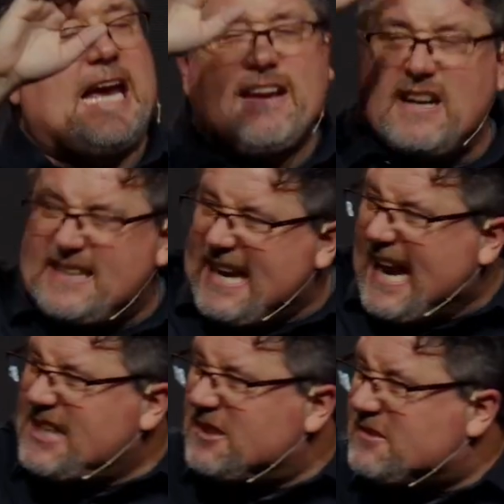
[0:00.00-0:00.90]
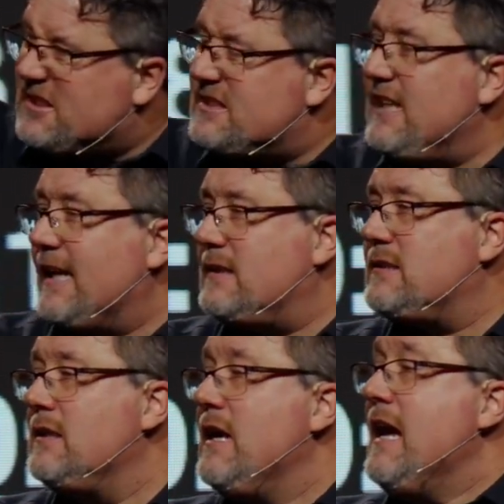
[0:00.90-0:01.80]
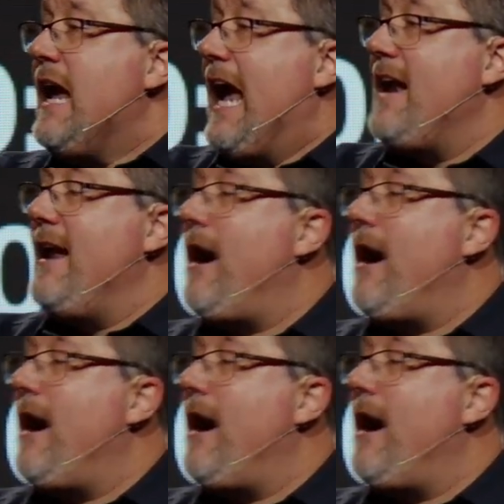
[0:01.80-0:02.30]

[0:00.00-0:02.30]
even at the age of six, and